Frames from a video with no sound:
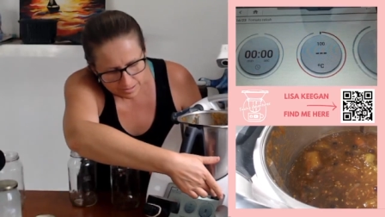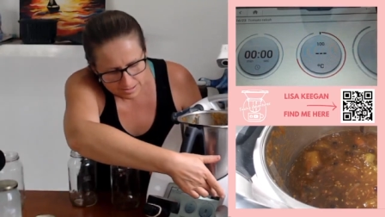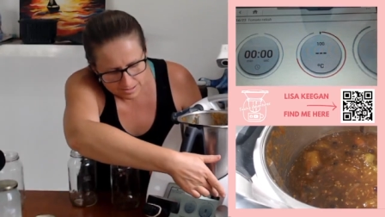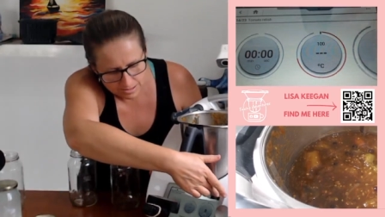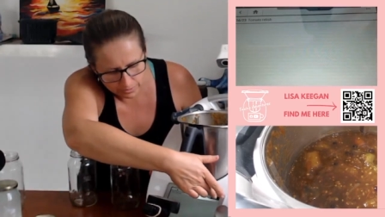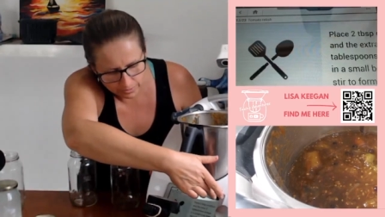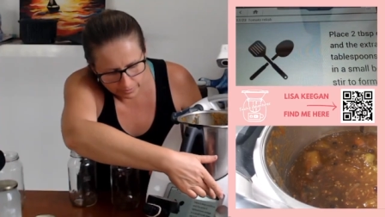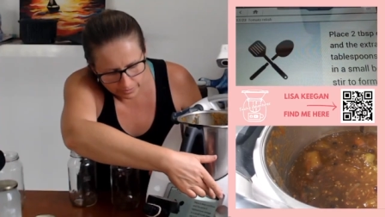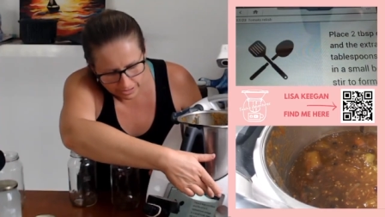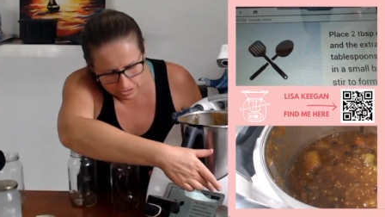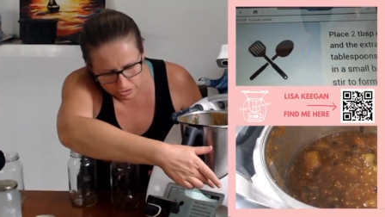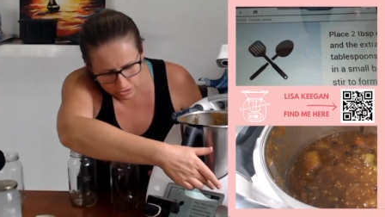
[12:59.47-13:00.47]
So what we're
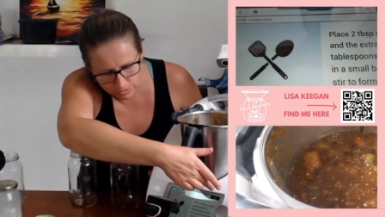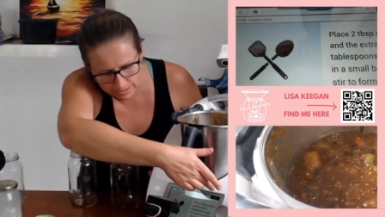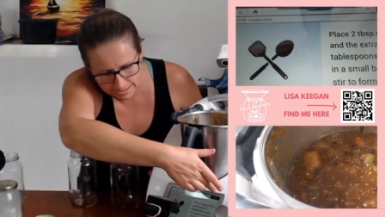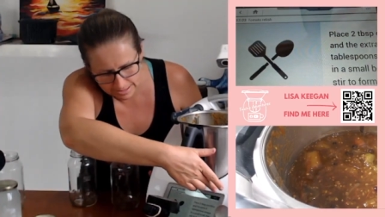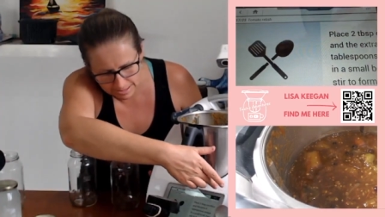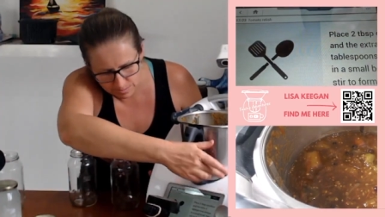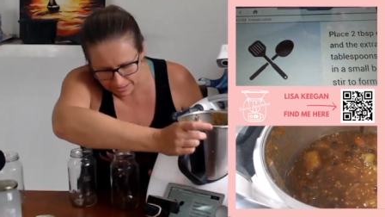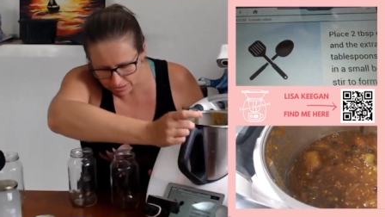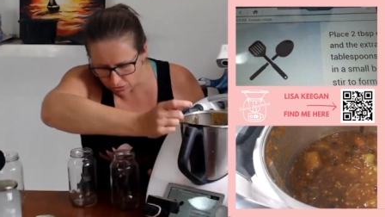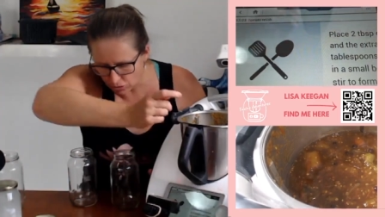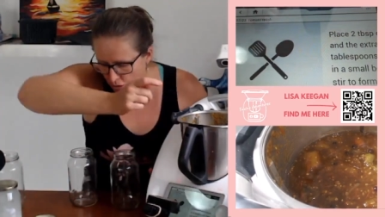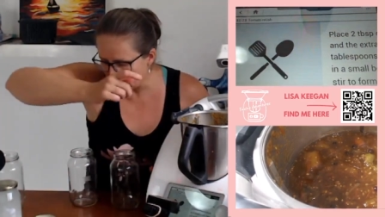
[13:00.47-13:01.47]
going to do is, it says place
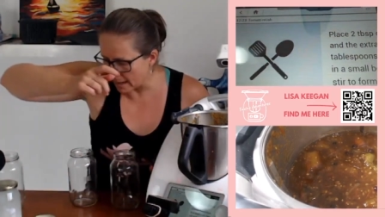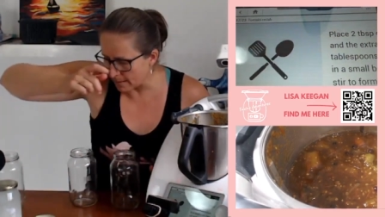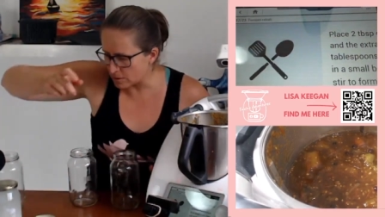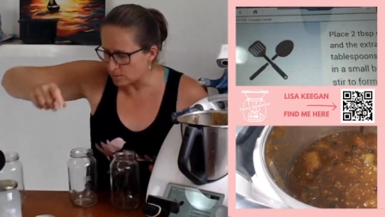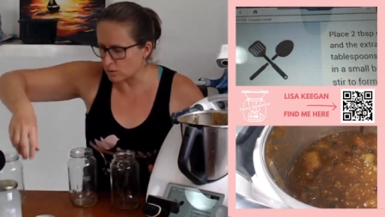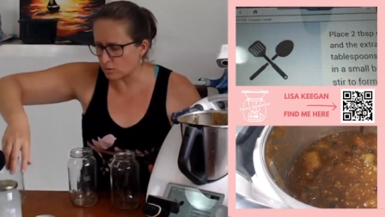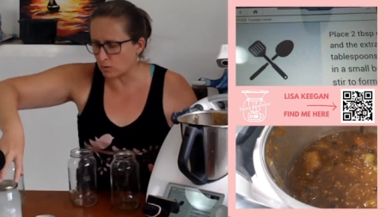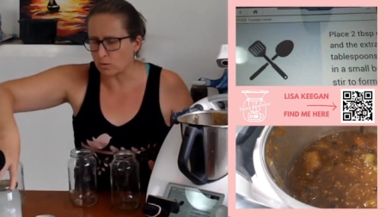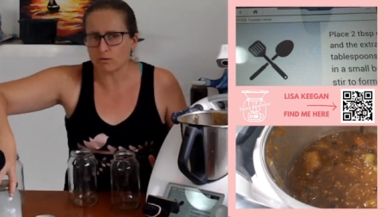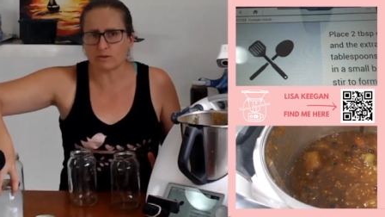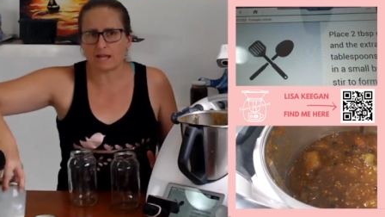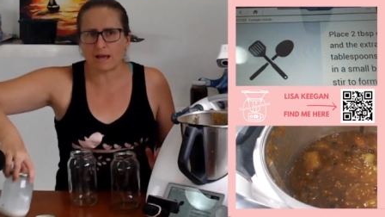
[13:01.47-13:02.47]
2 tablespoons of
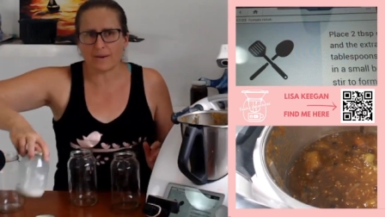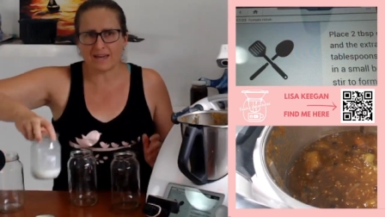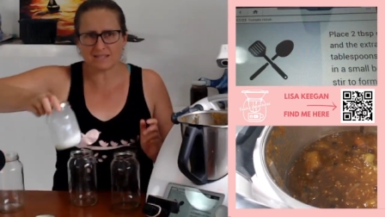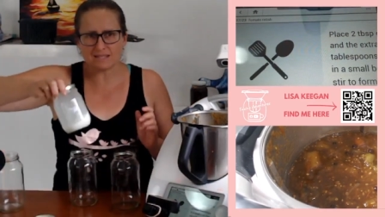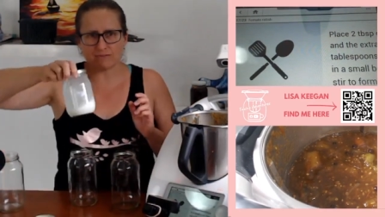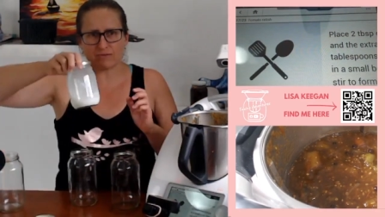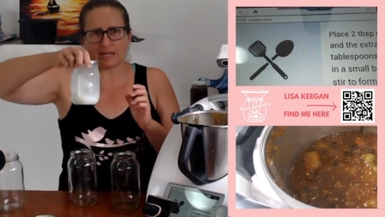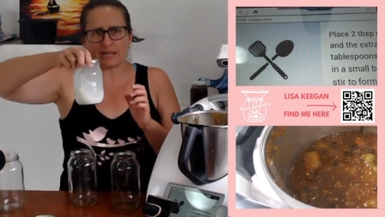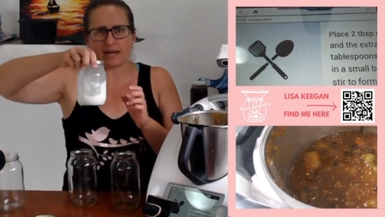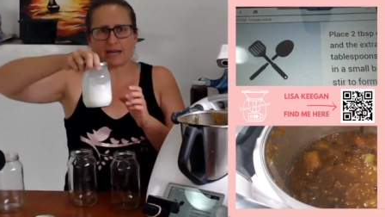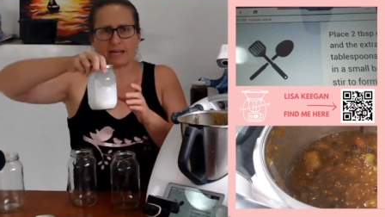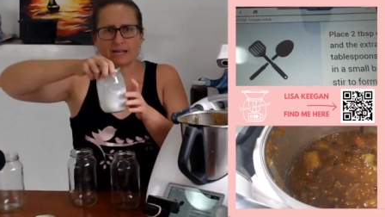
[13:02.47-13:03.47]
corn flour and some
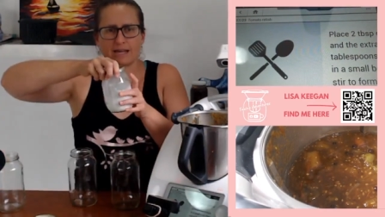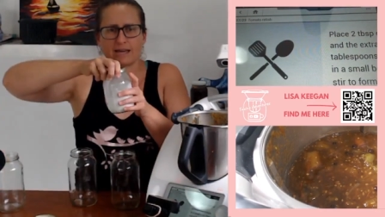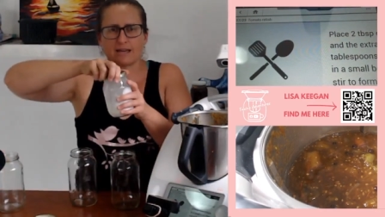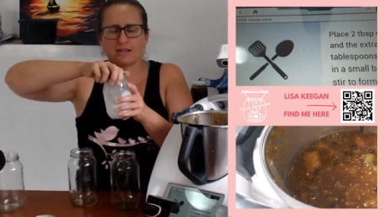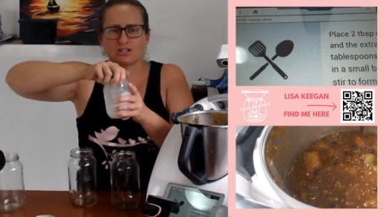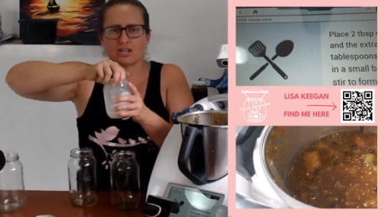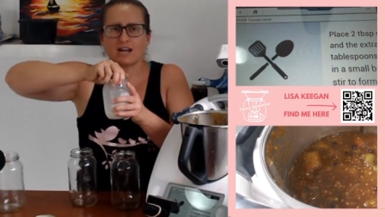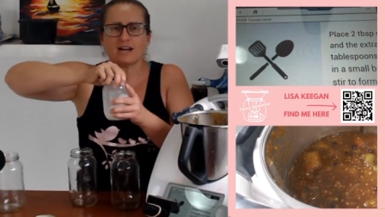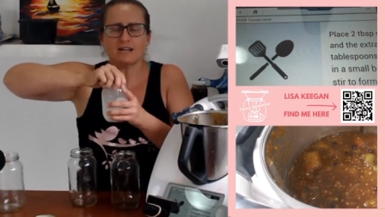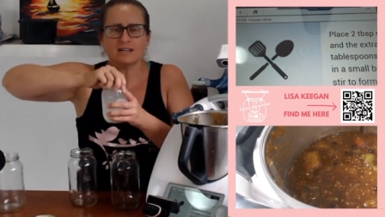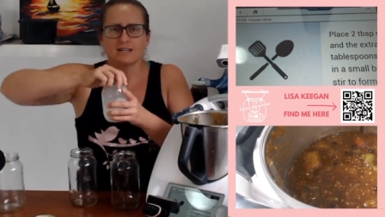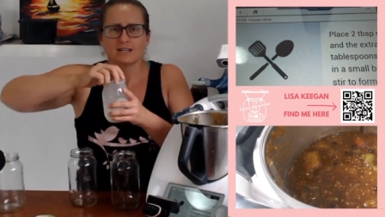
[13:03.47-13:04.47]
vinegar in a
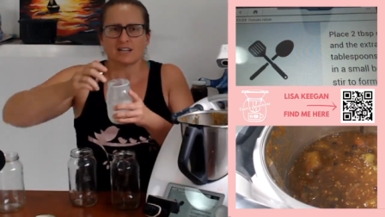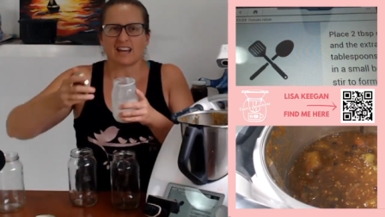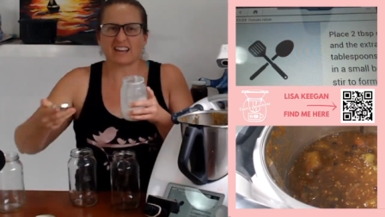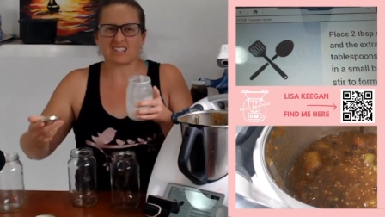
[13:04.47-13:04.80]
jar. I